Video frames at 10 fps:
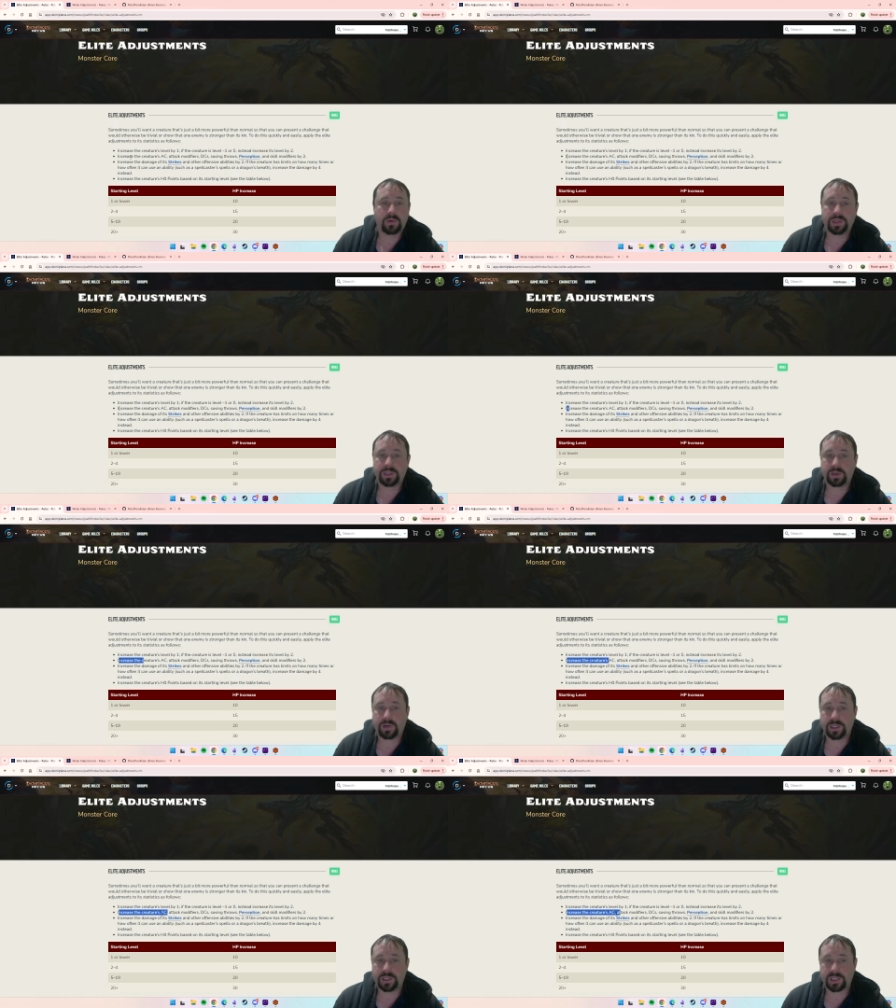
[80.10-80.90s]

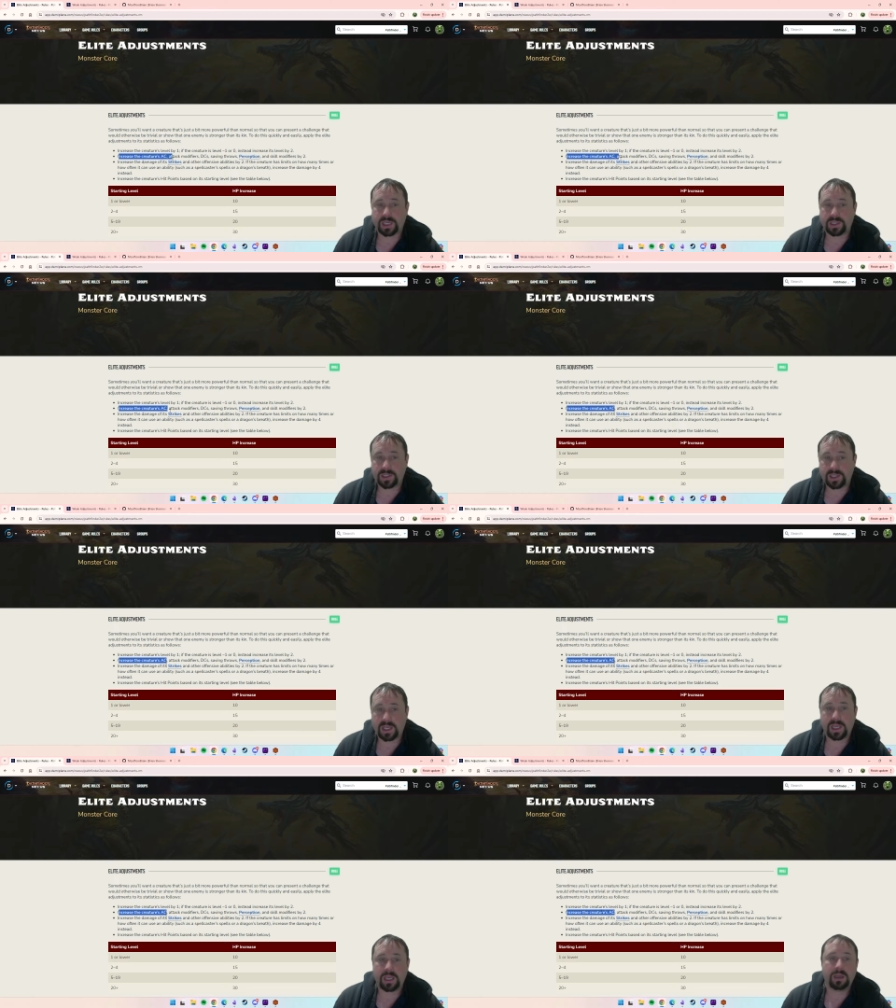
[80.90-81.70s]
increase the creature's
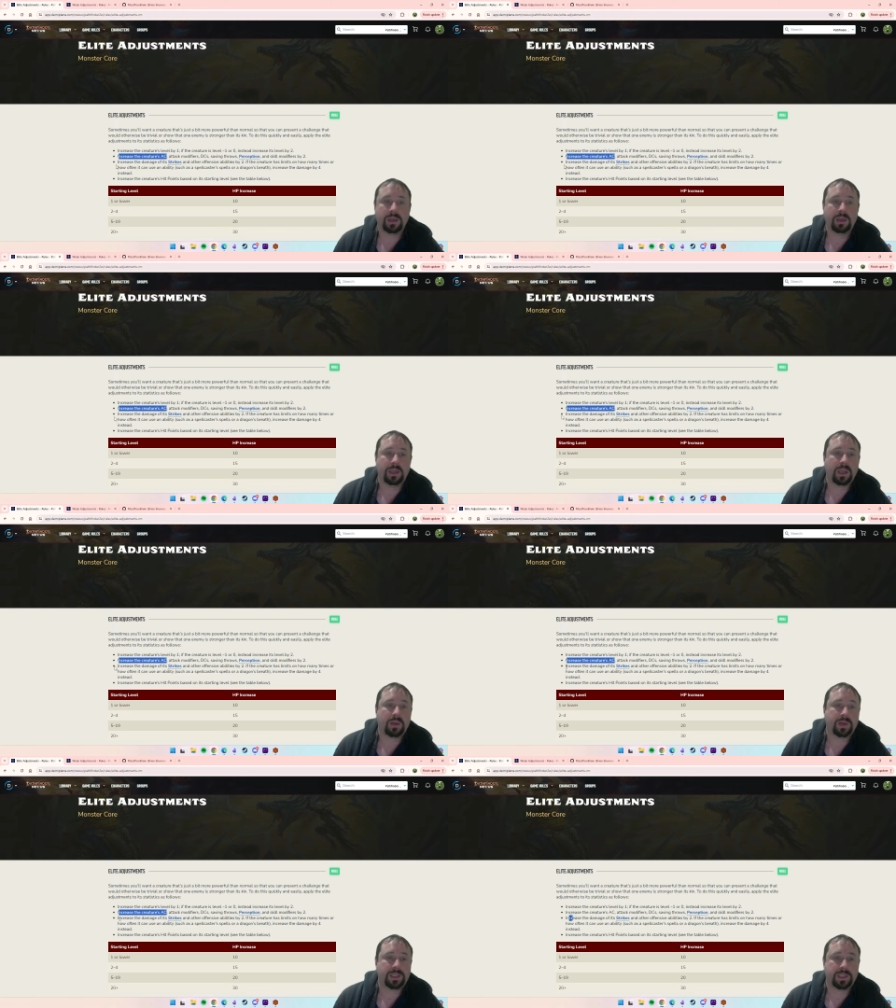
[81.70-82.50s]
AC,
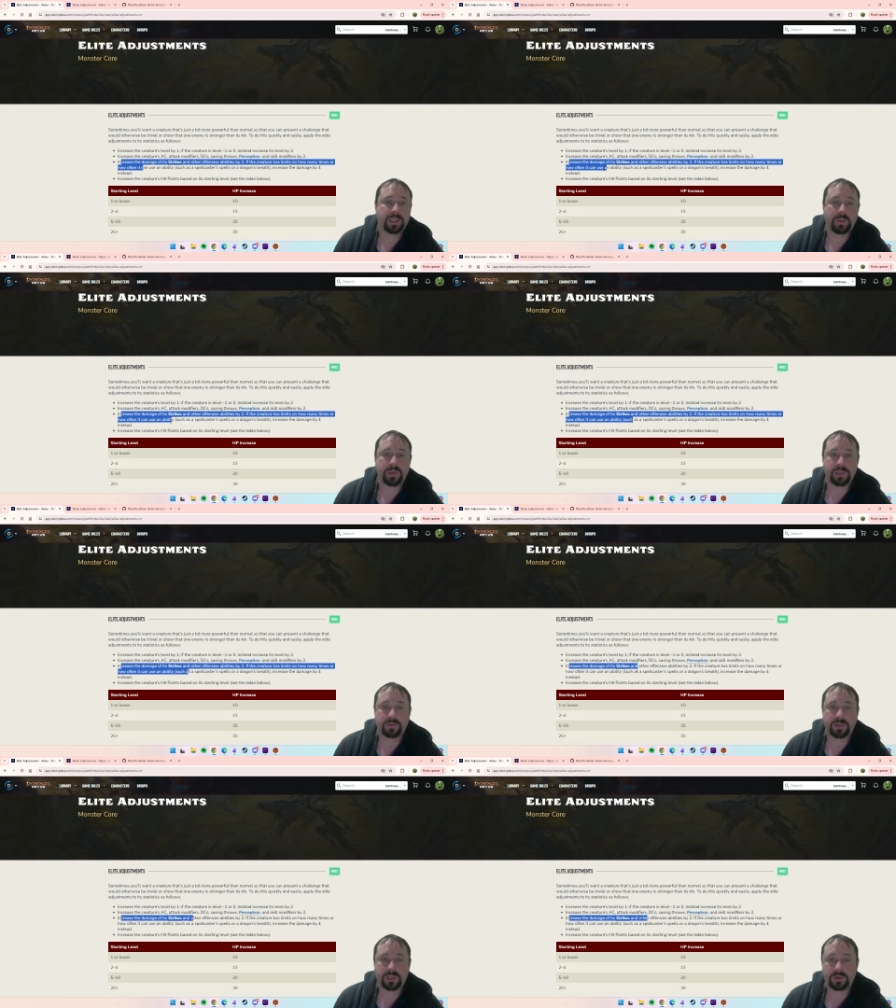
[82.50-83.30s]
increase the
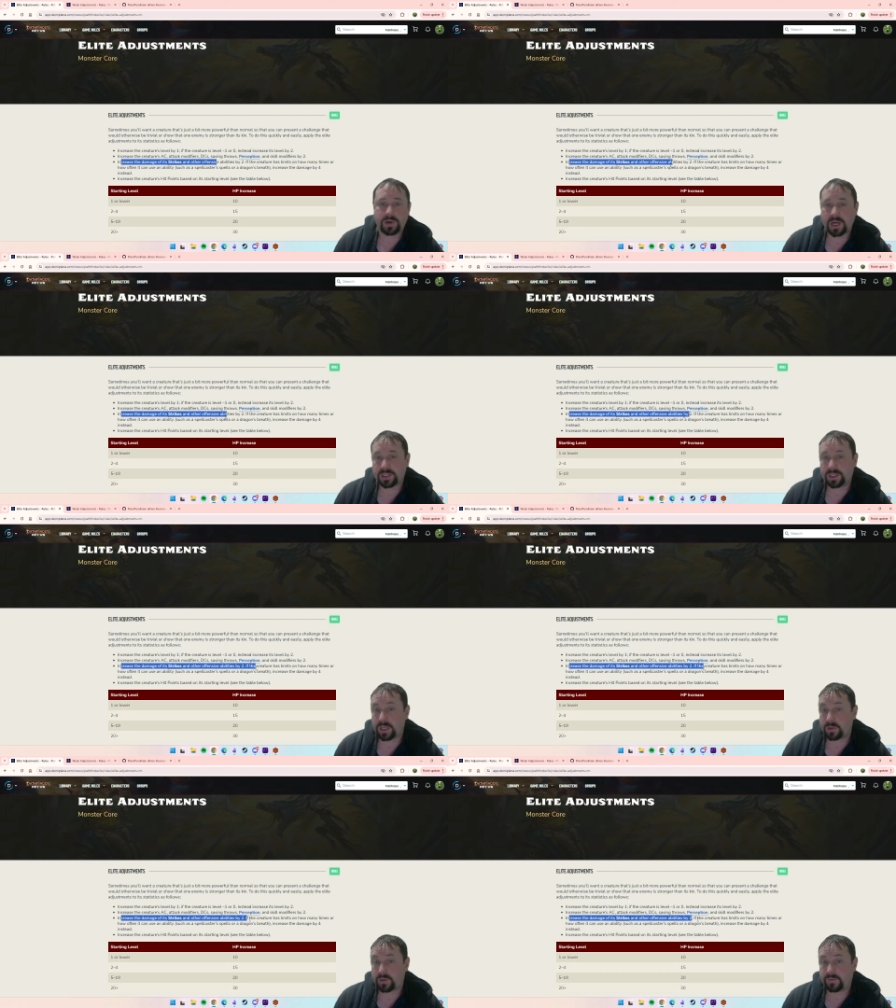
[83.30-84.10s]
damage of
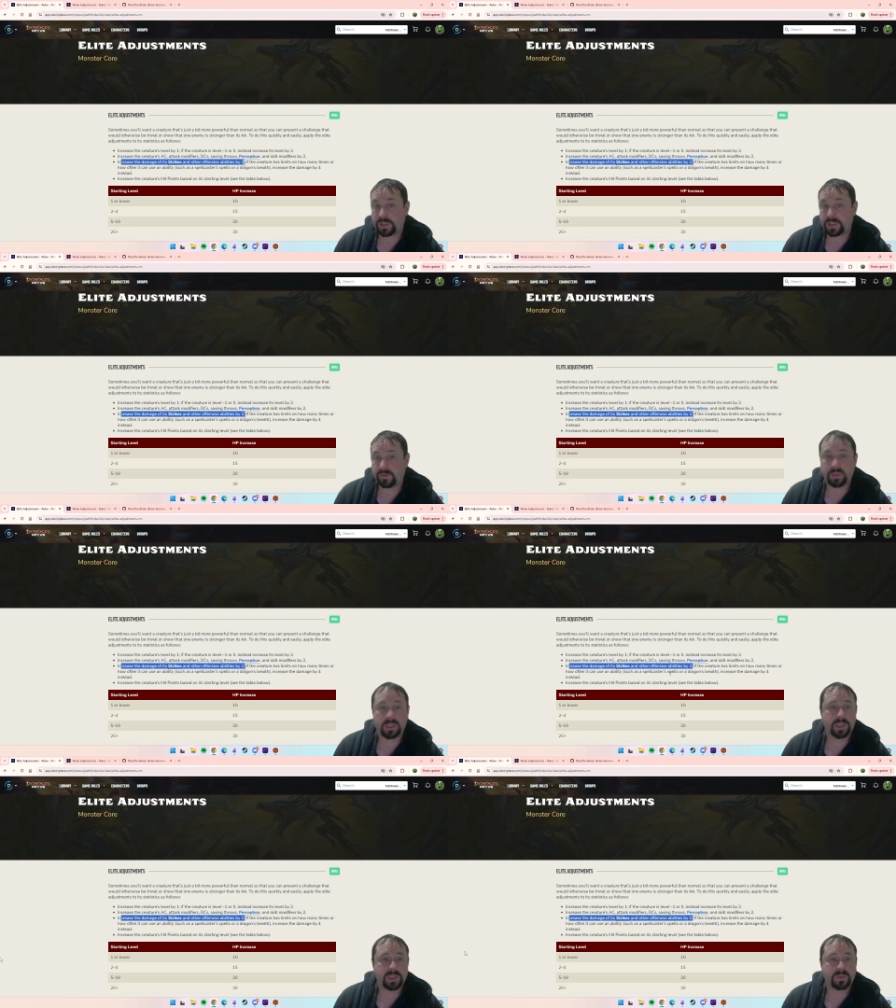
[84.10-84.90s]
strikes and other offensive
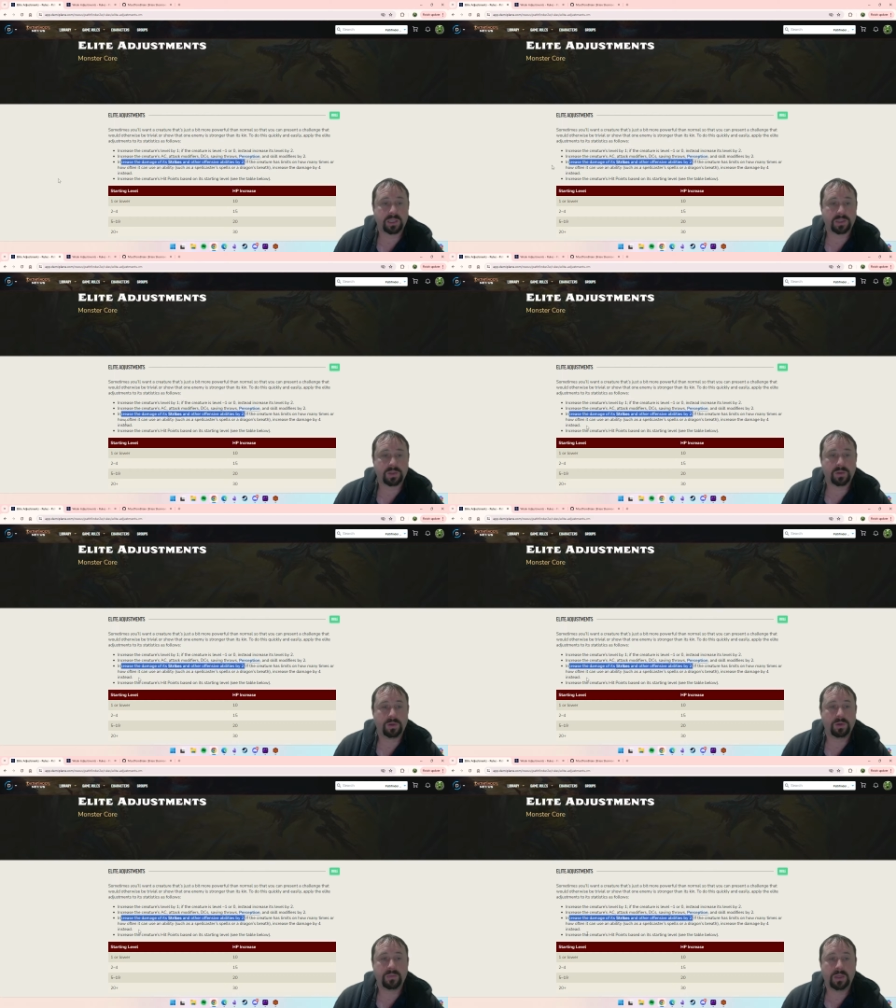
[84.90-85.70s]
abilities by
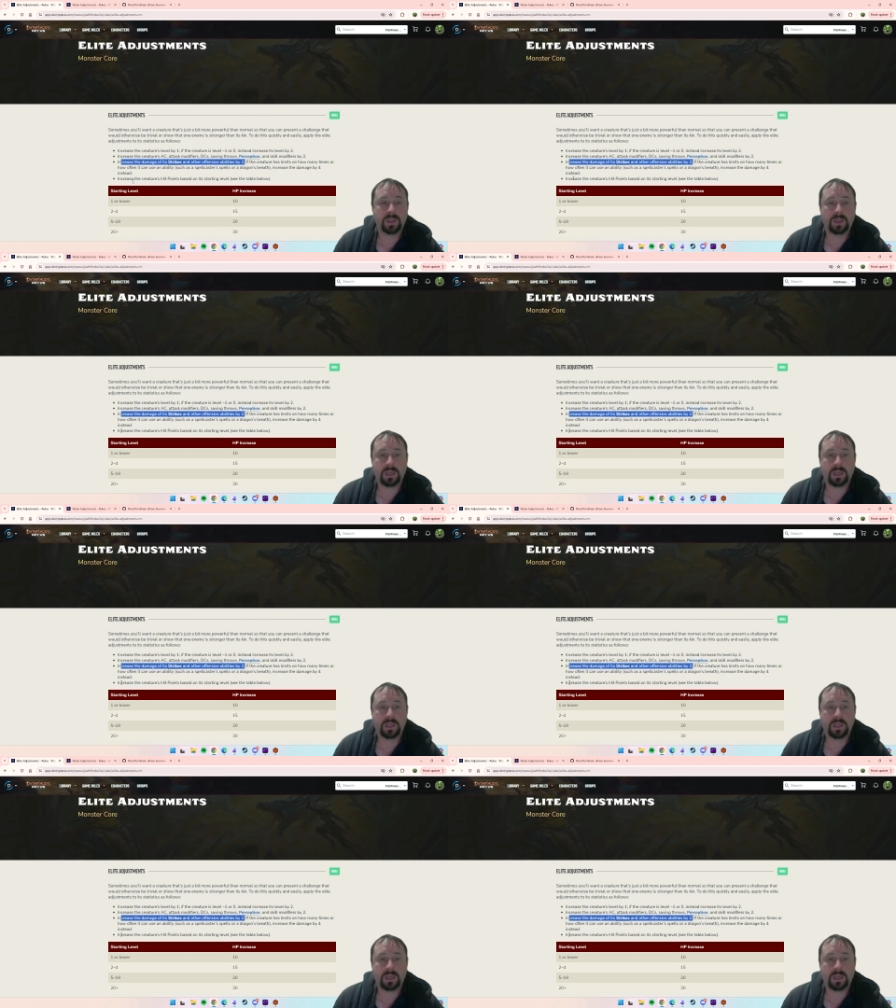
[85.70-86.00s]
2,